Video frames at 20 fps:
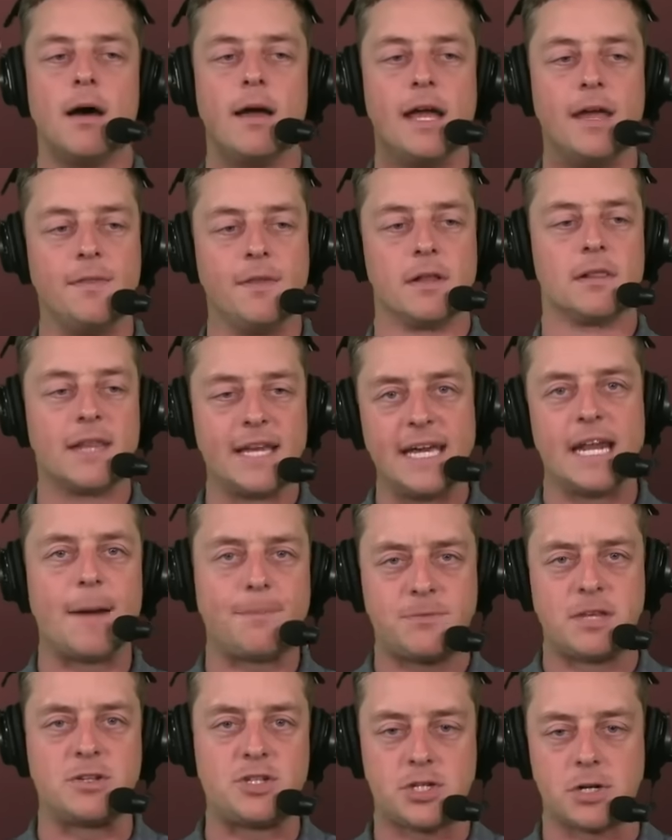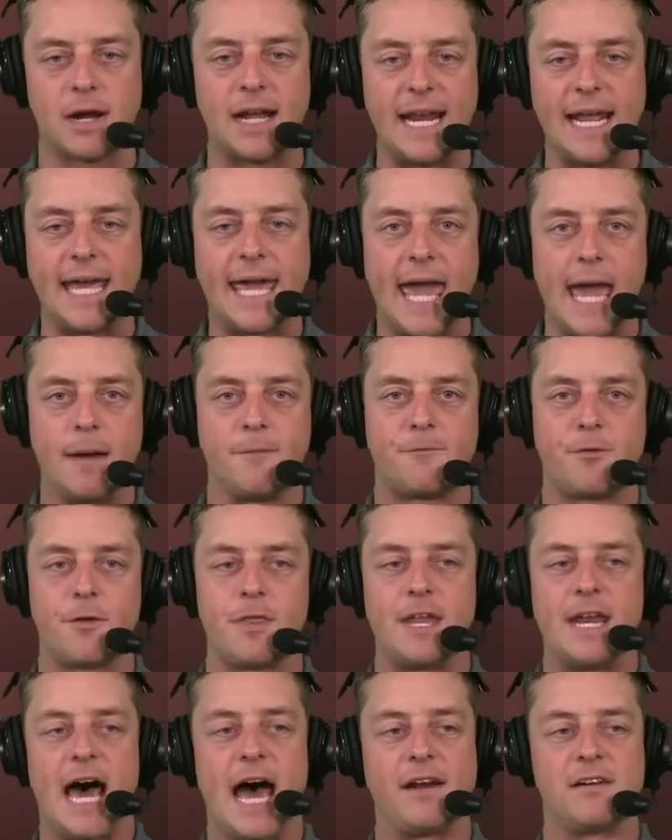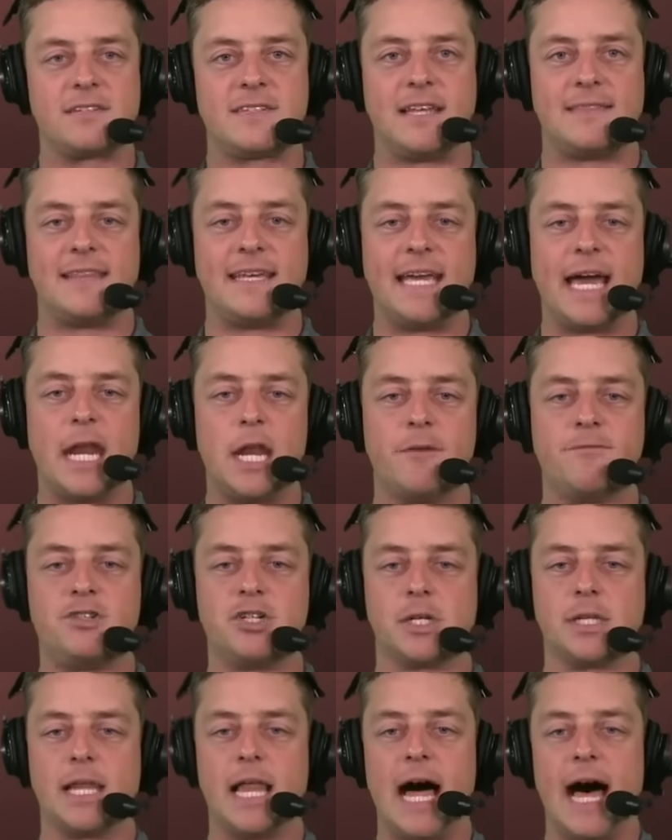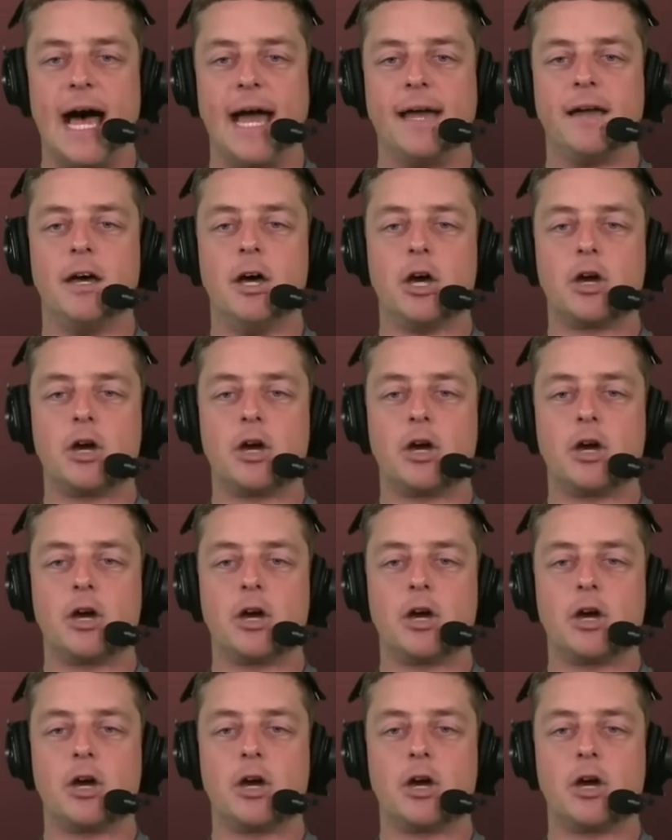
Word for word: in the lead up to training camp for the Niners at the end of July,